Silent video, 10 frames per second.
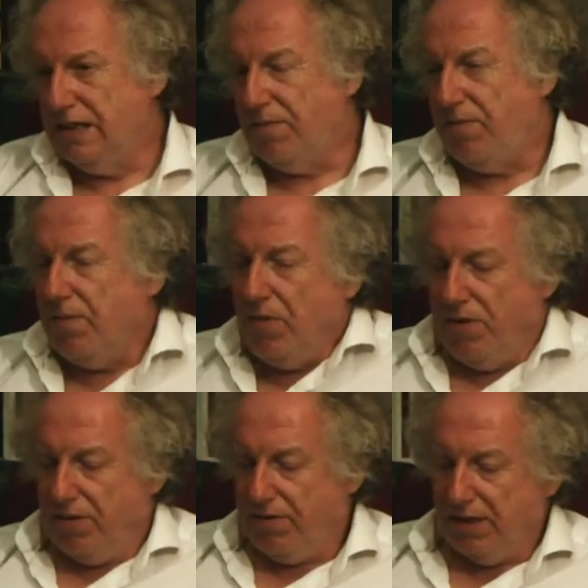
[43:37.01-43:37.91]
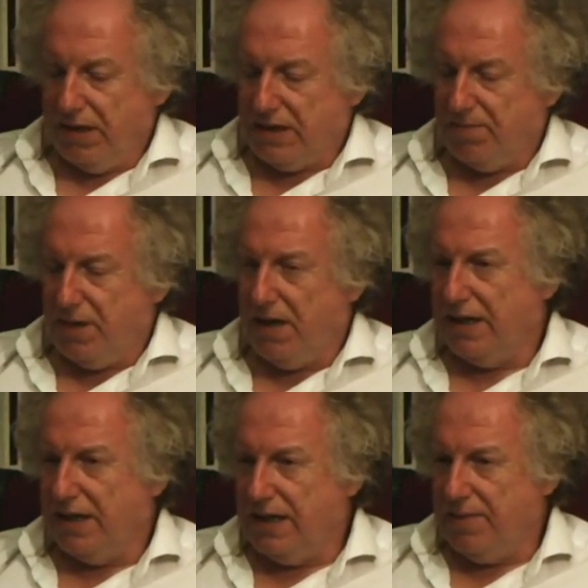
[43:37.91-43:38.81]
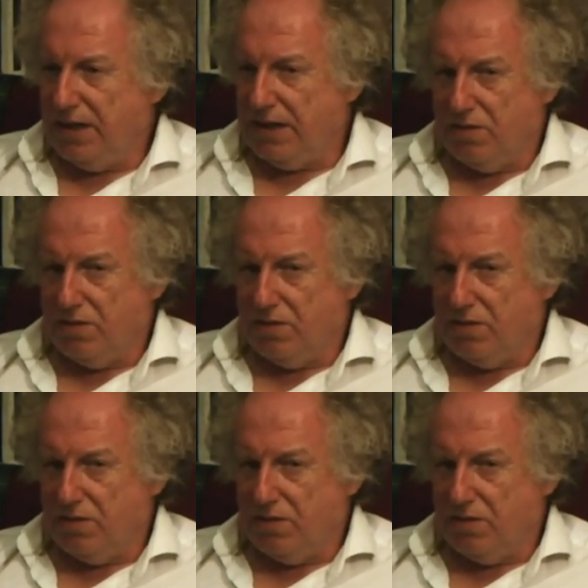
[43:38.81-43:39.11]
the, the monitoring, the spying, keeping